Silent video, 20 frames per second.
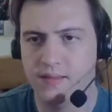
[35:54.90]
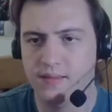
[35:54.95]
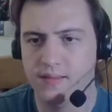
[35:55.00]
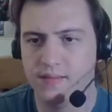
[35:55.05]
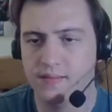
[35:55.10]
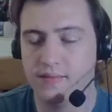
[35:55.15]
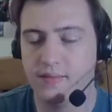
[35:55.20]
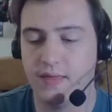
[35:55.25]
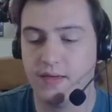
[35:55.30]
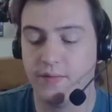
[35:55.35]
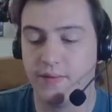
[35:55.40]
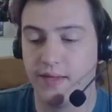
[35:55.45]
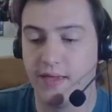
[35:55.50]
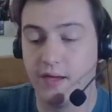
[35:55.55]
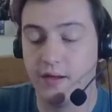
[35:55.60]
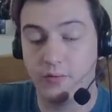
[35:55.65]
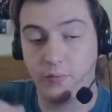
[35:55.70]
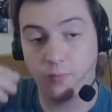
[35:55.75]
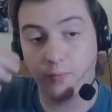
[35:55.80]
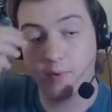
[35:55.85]
There we
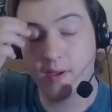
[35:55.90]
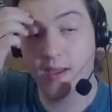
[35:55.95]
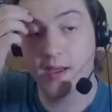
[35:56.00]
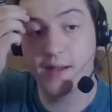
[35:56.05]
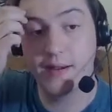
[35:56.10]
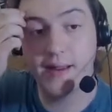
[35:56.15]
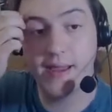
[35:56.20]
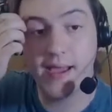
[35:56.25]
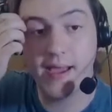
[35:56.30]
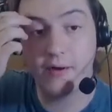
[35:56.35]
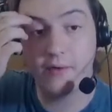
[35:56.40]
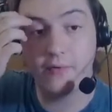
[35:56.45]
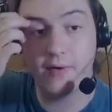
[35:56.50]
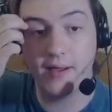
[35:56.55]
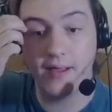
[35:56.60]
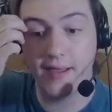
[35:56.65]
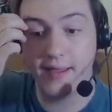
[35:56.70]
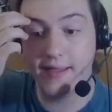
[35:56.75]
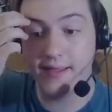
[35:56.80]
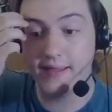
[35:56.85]
go. We are now
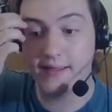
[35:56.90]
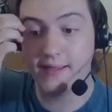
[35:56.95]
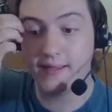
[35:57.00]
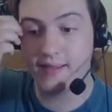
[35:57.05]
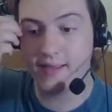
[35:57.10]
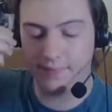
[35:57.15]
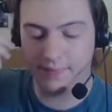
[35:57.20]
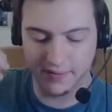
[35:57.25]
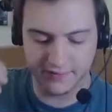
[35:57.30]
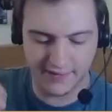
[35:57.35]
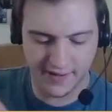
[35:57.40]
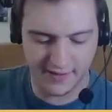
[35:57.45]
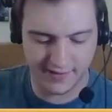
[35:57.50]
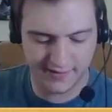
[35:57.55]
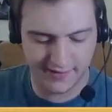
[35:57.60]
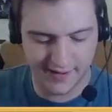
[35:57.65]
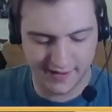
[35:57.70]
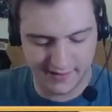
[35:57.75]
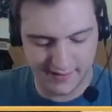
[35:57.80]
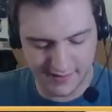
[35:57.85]
a couple of hours
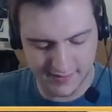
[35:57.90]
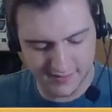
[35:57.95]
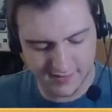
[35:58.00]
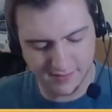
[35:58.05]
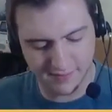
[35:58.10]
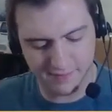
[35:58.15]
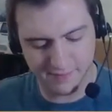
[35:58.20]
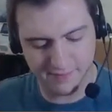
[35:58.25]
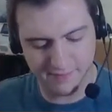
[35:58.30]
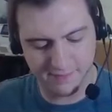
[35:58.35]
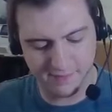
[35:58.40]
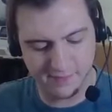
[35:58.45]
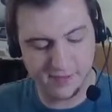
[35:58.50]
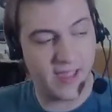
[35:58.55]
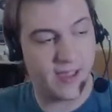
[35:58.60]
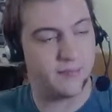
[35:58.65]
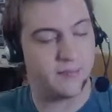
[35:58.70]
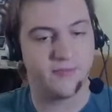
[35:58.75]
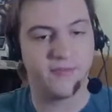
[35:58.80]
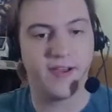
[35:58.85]
later, because the
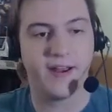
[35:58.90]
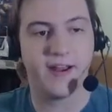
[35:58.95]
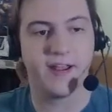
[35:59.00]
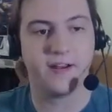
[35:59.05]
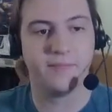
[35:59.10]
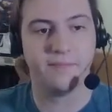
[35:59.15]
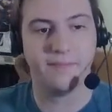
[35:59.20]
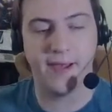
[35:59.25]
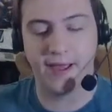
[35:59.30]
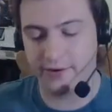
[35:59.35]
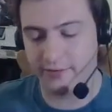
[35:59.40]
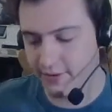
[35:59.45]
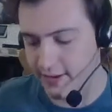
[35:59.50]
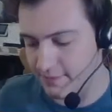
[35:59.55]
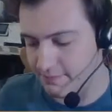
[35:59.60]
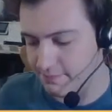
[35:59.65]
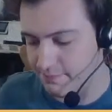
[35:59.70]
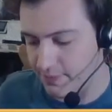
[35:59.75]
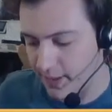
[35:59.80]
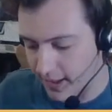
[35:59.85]
camera ran out of battery,
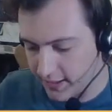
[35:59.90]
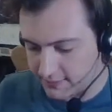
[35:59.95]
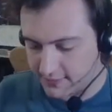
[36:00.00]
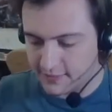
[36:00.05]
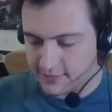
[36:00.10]
but